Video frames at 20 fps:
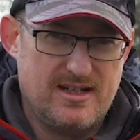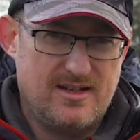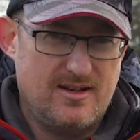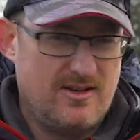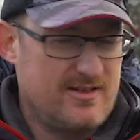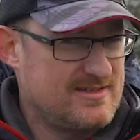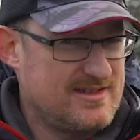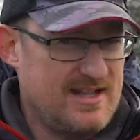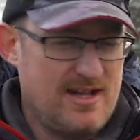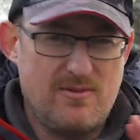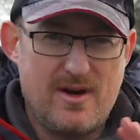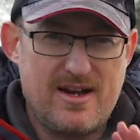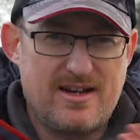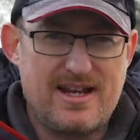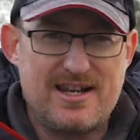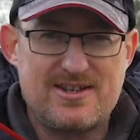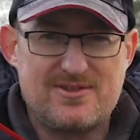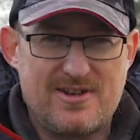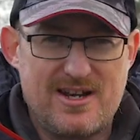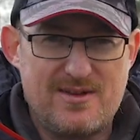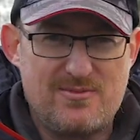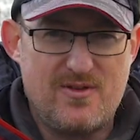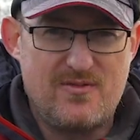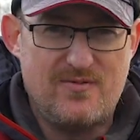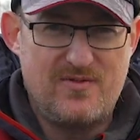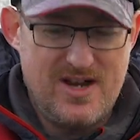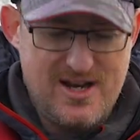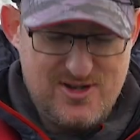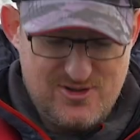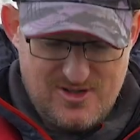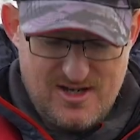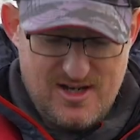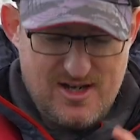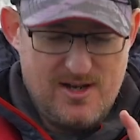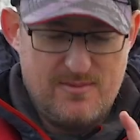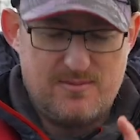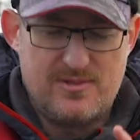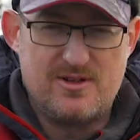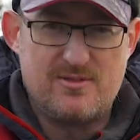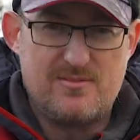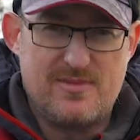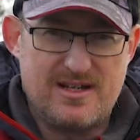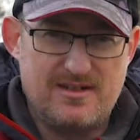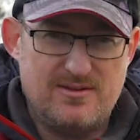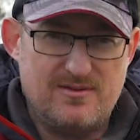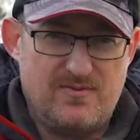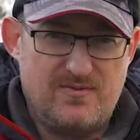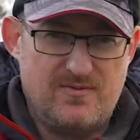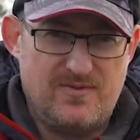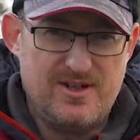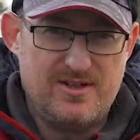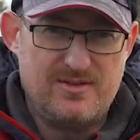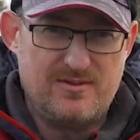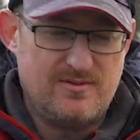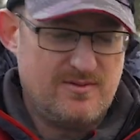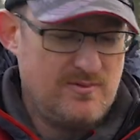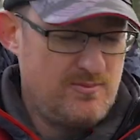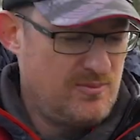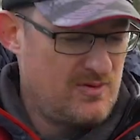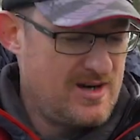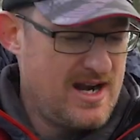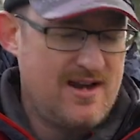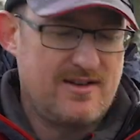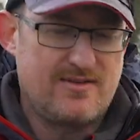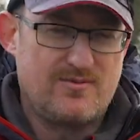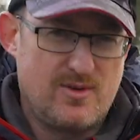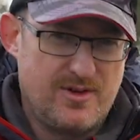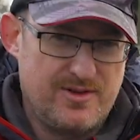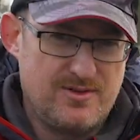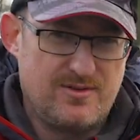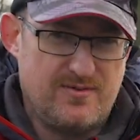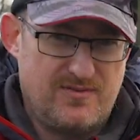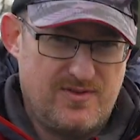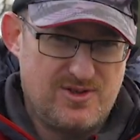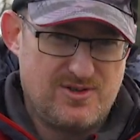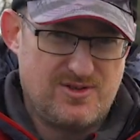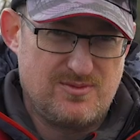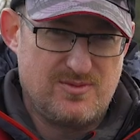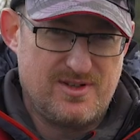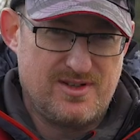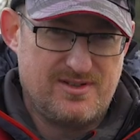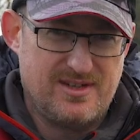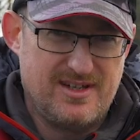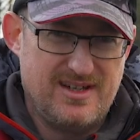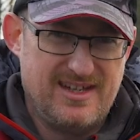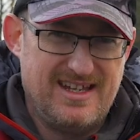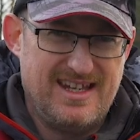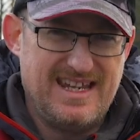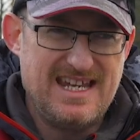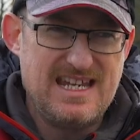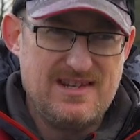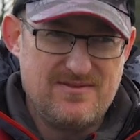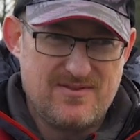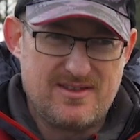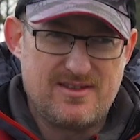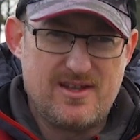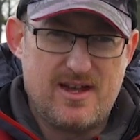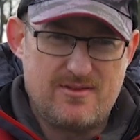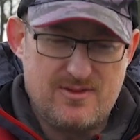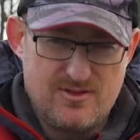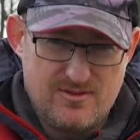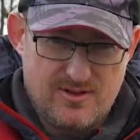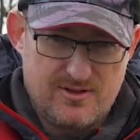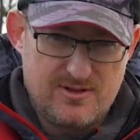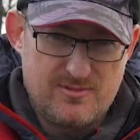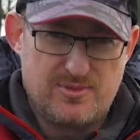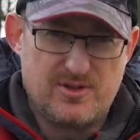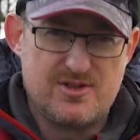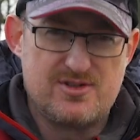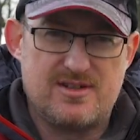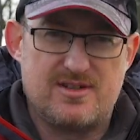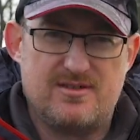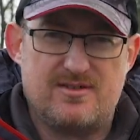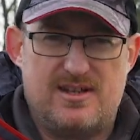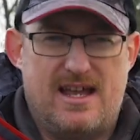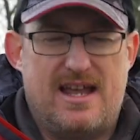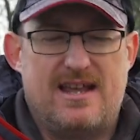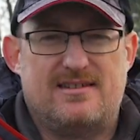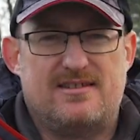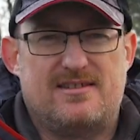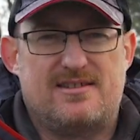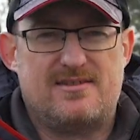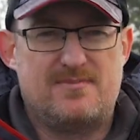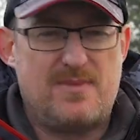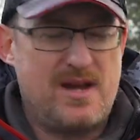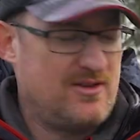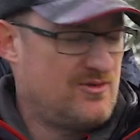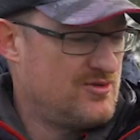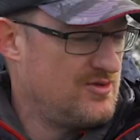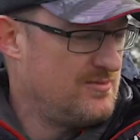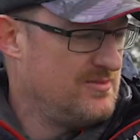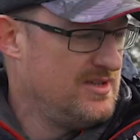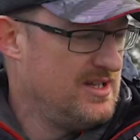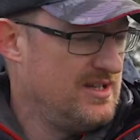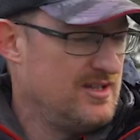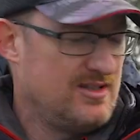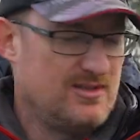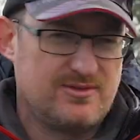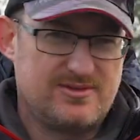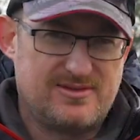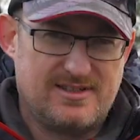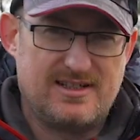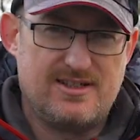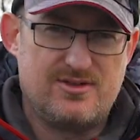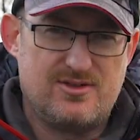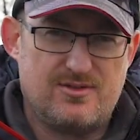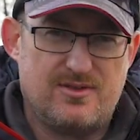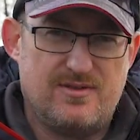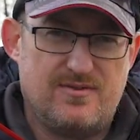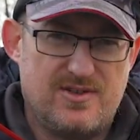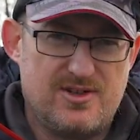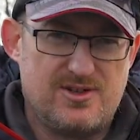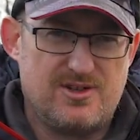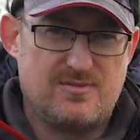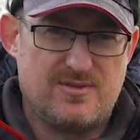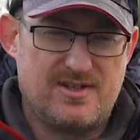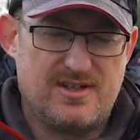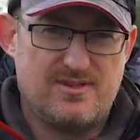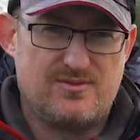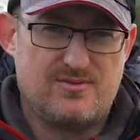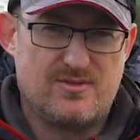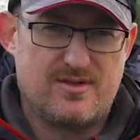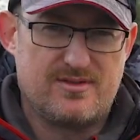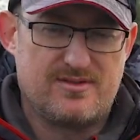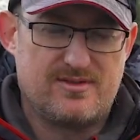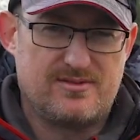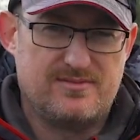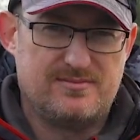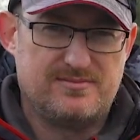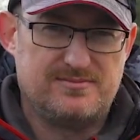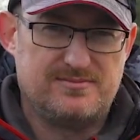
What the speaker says: Like I said, they won't catch you any more fish, but it will make you feel proud of what you're fishing with. Even though you're on the budget end of the spectrum, you'll still enjoy fishing with these rods.